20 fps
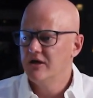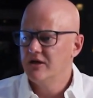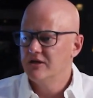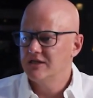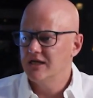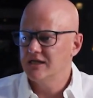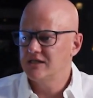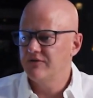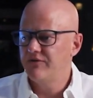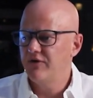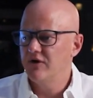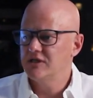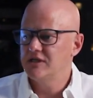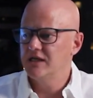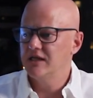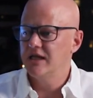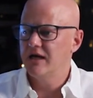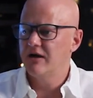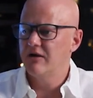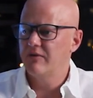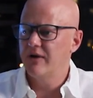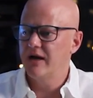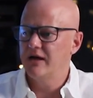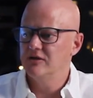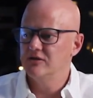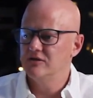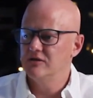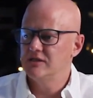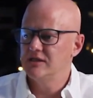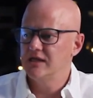So that's the first thing there
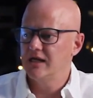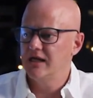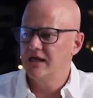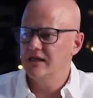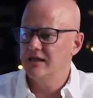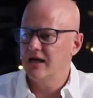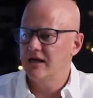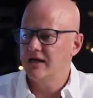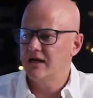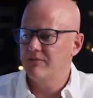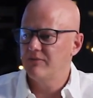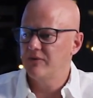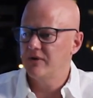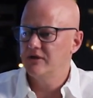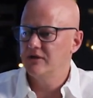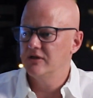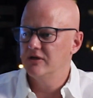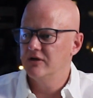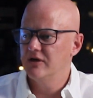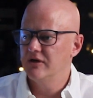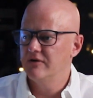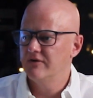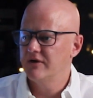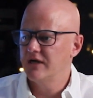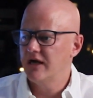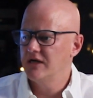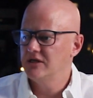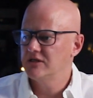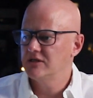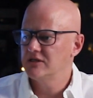around setting that up under the
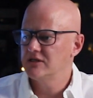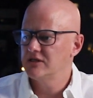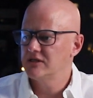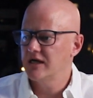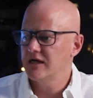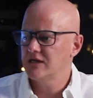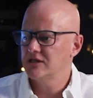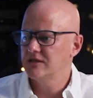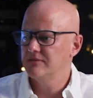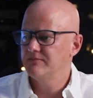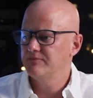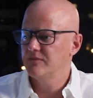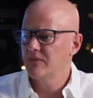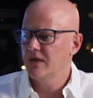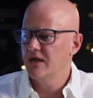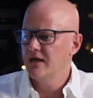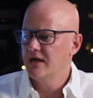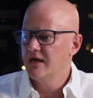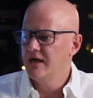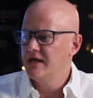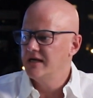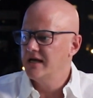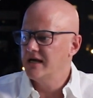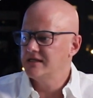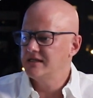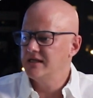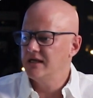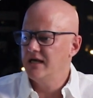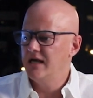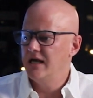notifications section.
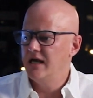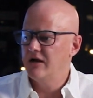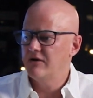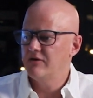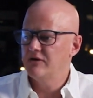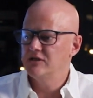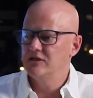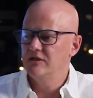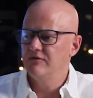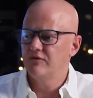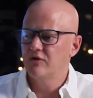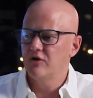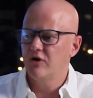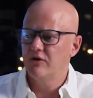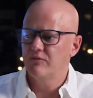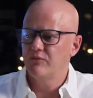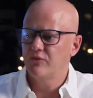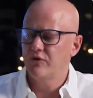Next thing here is you've got